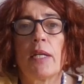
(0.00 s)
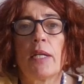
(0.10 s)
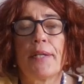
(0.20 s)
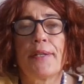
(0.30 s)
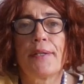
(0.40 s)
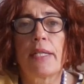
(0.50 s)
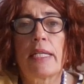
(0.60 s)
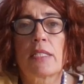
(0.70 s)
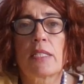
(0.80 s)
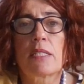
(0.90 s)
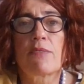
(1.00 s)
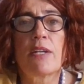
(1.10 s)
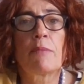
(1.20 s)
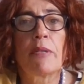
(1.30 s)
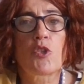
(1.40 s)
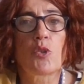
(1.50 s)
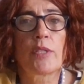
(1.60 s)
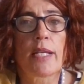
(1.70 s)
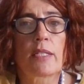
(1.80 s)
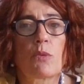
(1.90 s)
It is very much
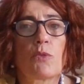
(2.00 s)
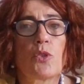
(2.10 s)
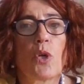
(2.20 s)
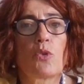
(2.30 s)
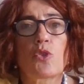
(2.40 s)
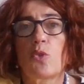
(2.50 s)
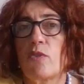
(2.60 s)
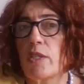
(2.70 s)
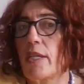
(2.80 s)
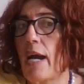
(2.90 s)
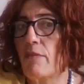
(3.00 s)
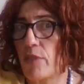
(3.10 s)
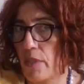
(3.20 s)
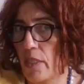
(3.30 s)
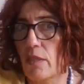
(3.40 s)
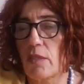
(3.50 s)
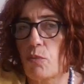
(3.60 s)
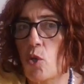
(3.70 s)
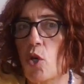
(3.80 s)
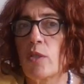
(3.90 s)
connected with those who are governing the
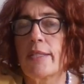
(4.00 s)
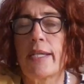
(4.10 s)
world